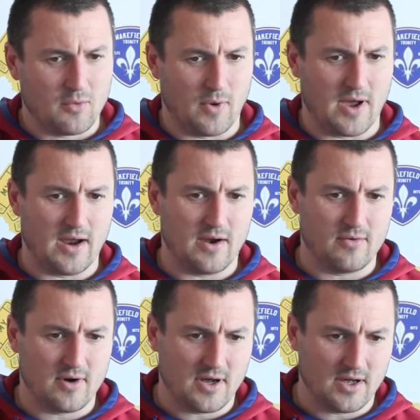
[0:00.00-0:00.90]

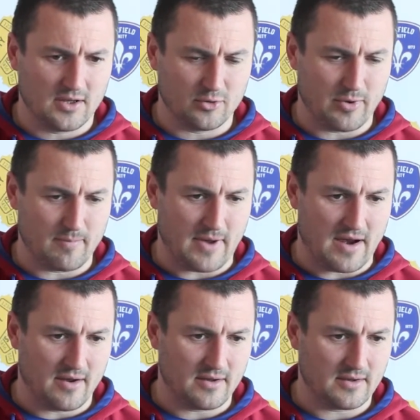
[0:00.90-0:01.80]
we're a little bit
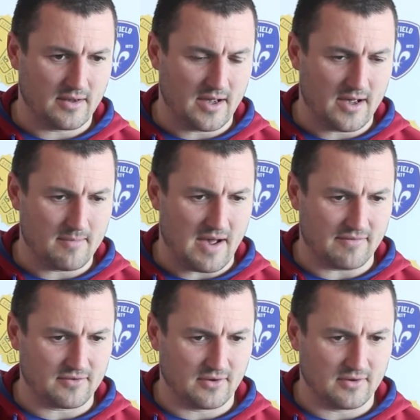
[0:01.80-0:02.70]
better
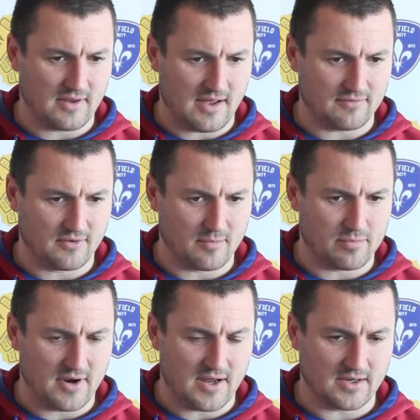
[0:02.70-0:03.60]
after the
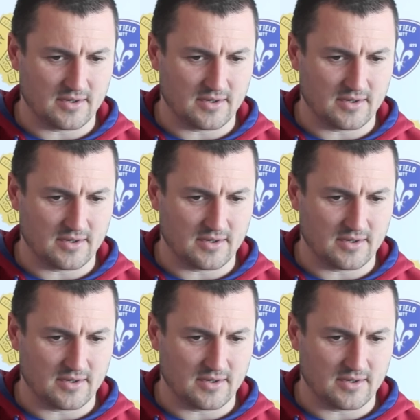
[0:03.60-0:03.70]
break,